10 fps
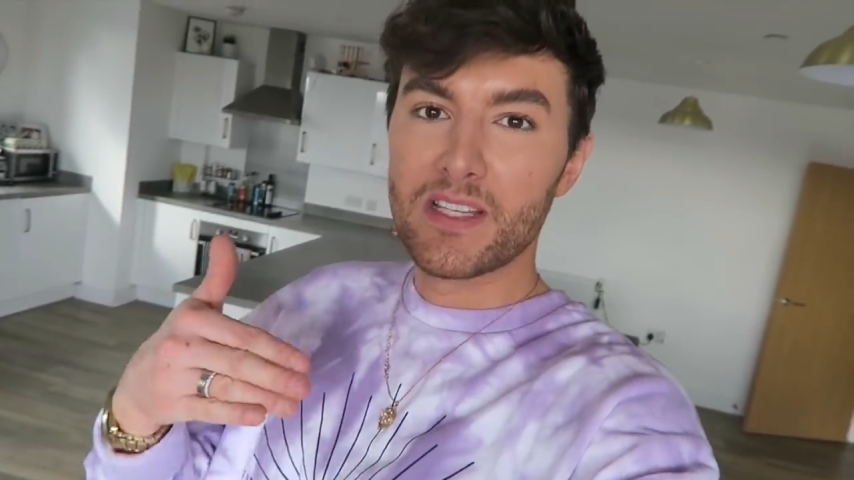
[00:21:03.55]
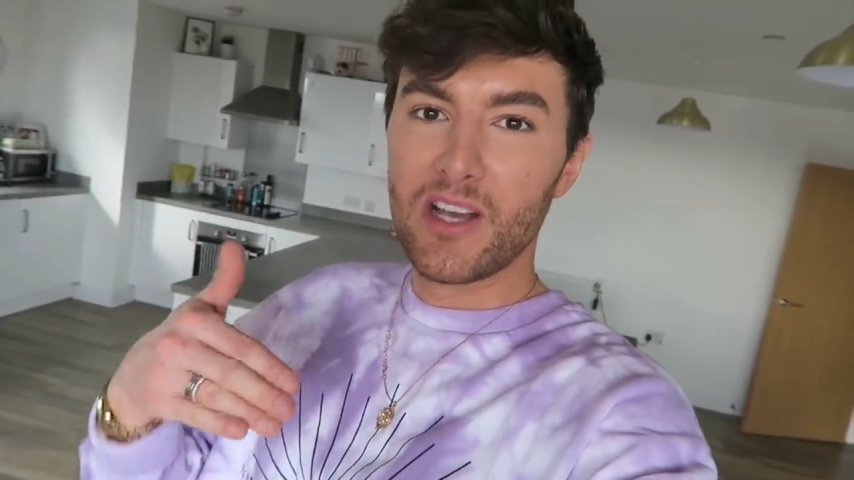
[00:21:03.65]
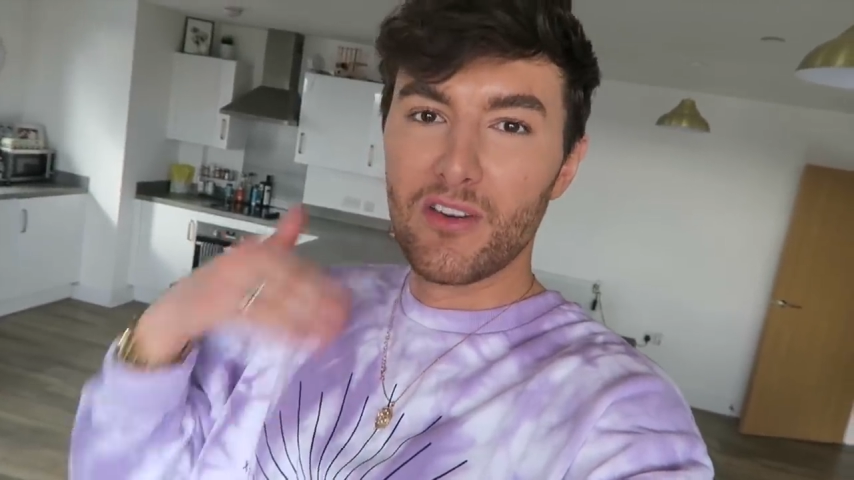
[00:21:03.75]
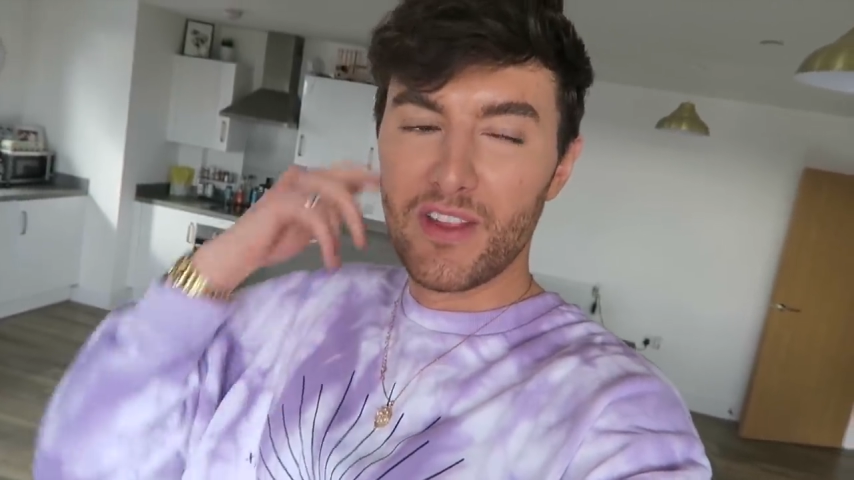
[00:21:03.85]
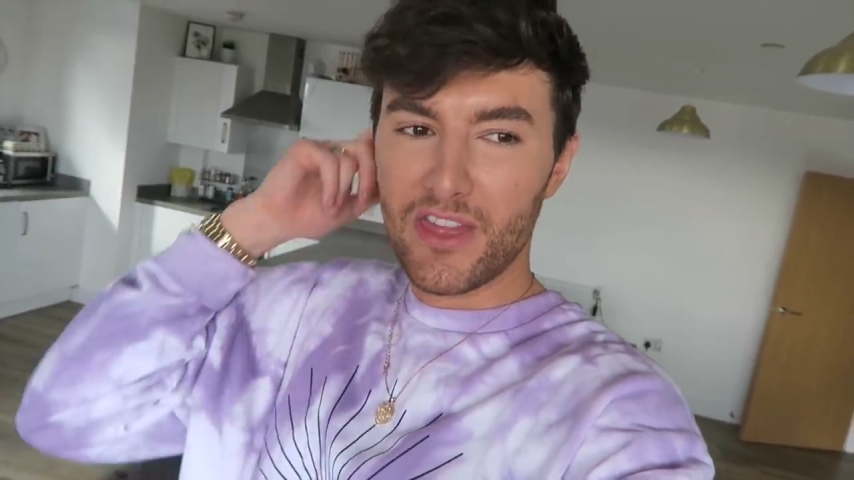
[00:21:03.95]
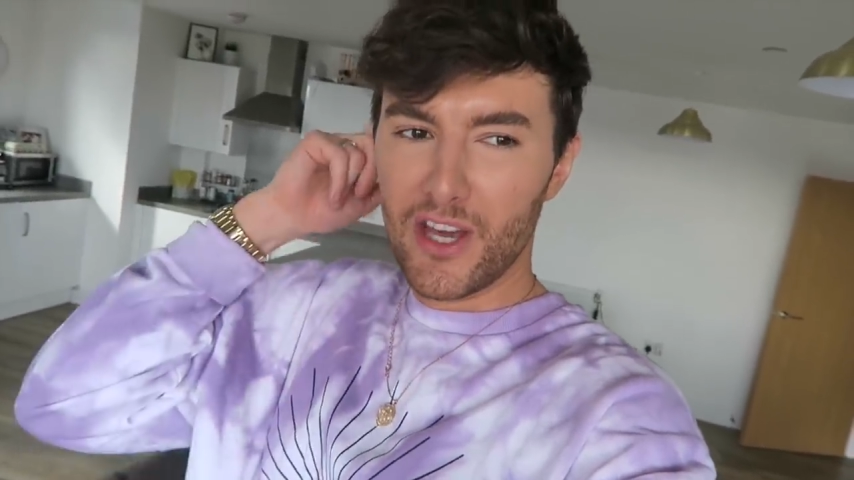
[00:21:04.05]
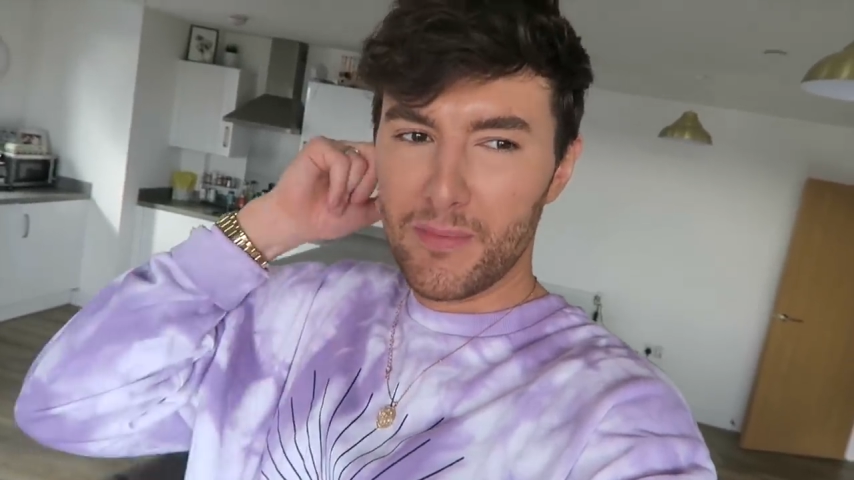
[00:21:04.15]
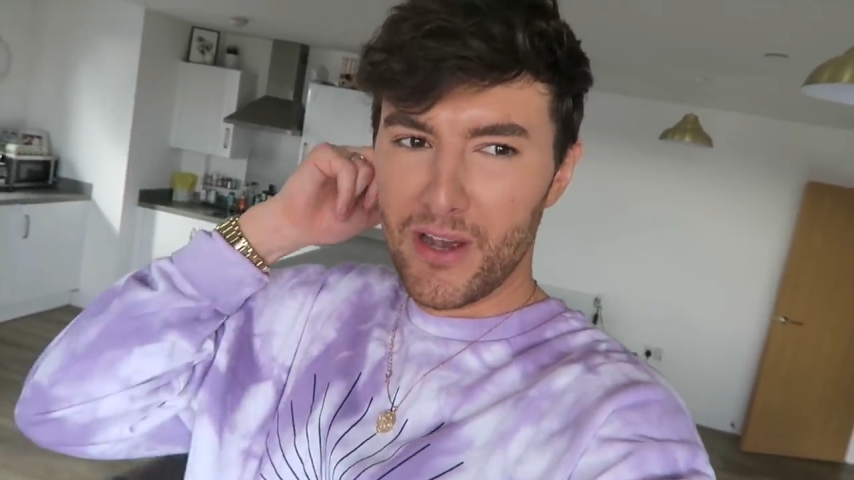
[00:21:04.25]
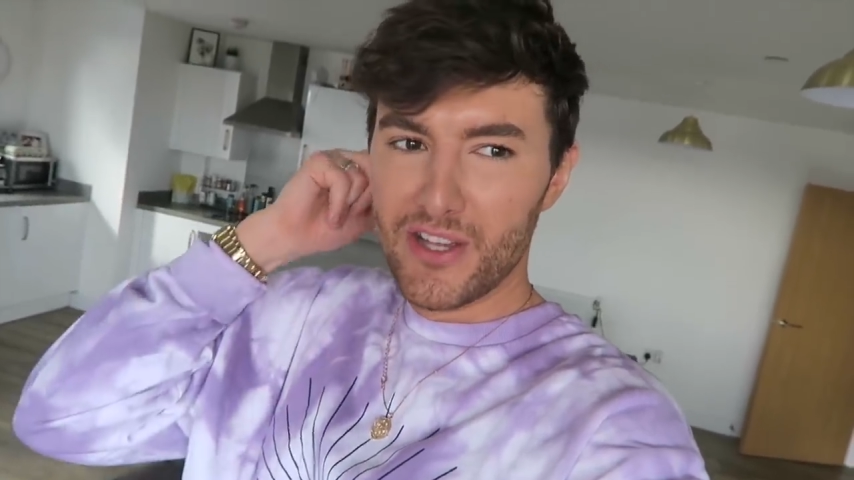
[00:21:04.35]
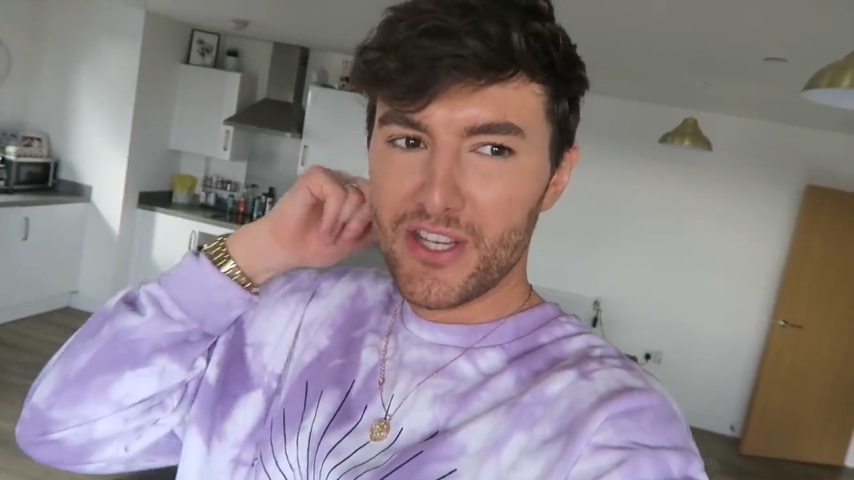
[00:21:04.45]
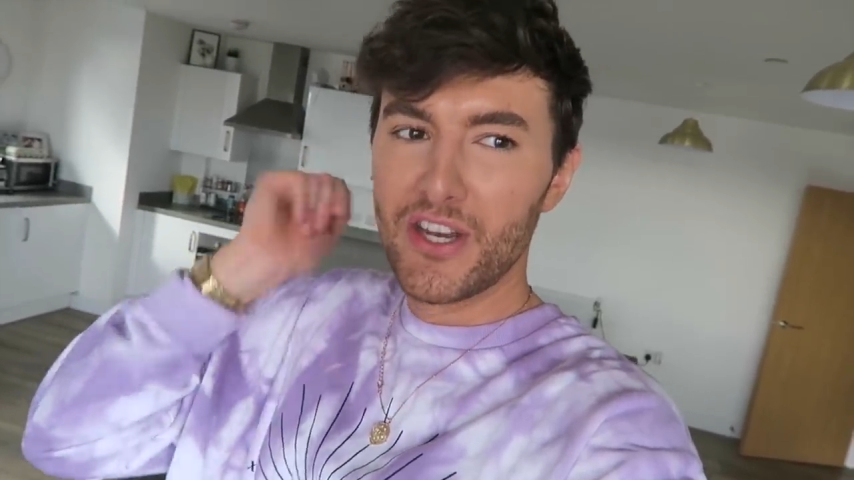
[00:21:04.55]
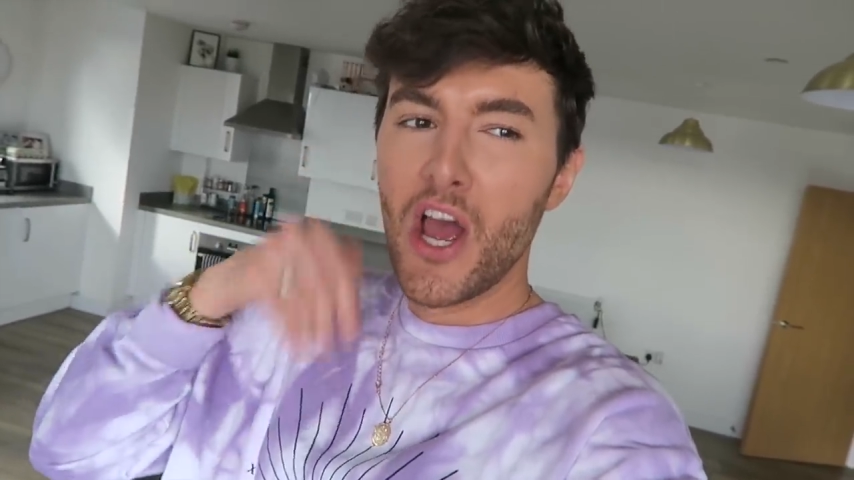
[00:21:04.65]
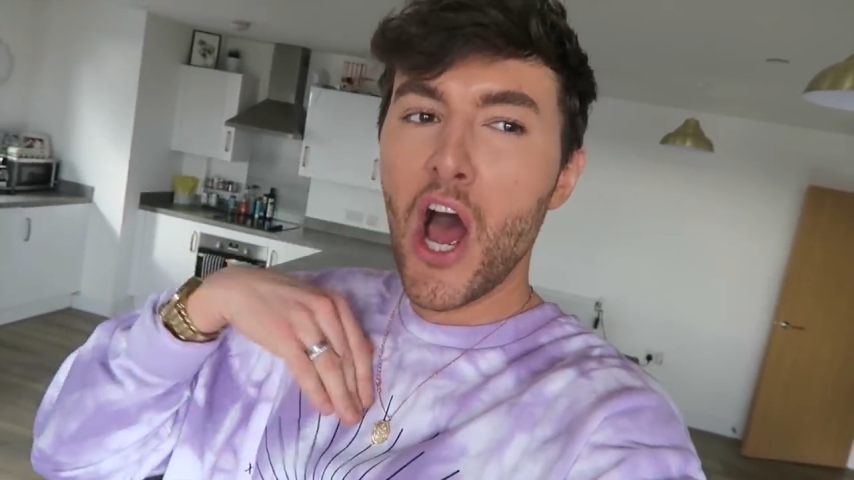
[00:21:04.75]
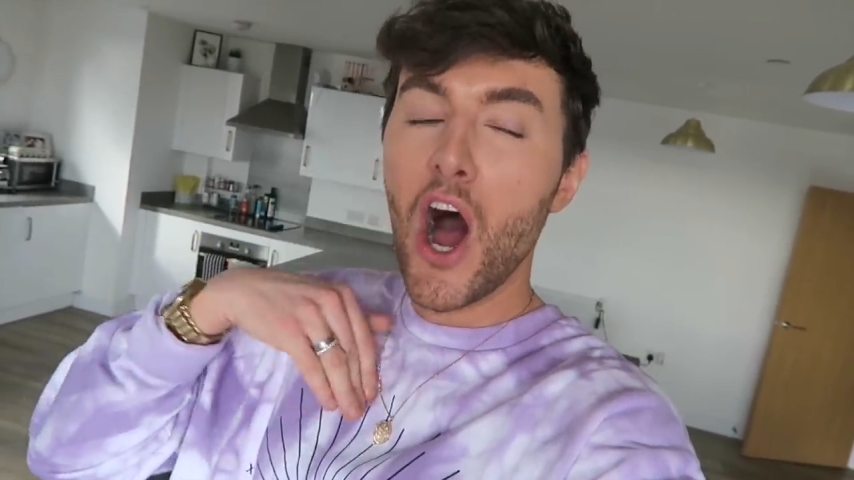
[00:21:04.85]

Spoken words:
myself in third person.